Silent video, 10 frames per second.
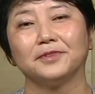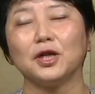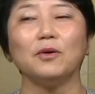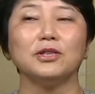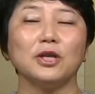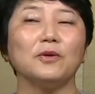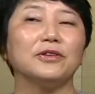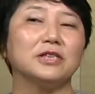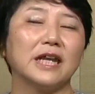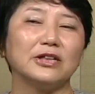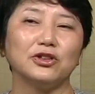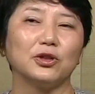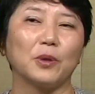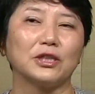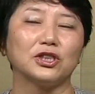So, so to answer
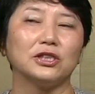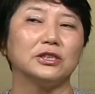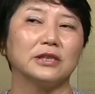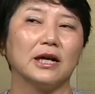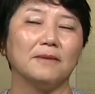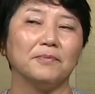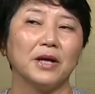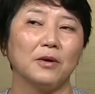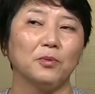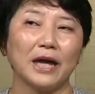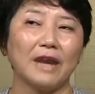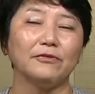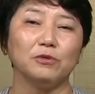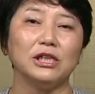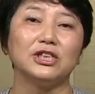your okay, question, I want to move um, to ESG. We
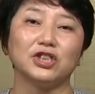haven't really